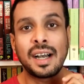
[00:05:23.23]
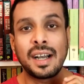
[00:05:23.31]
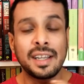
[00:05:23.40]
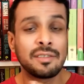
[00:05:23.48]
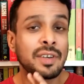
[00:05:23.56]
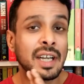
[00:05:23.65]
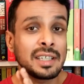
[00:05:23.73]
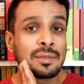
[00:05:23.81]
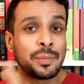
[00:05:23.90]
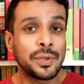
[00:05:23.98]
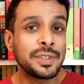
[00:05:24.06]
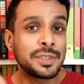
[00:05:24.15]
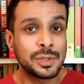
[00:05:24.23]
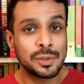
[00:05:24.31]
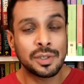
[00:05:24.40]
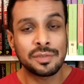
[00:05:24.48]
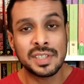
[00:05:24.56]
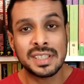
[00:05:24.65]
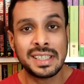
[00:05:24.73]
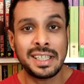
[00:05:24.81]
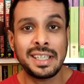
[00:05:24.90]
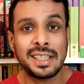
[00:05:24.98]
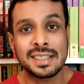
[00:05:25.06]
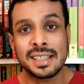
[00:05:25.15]
In fact, book two of the
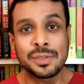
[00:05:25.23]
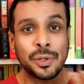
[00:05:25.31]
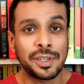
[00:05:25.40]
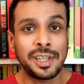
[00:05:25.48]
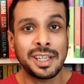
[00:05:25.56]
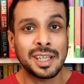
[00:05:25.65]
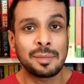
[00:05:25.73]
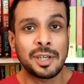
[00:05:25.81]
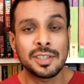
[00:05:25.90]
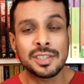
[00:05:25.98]
series has already come out,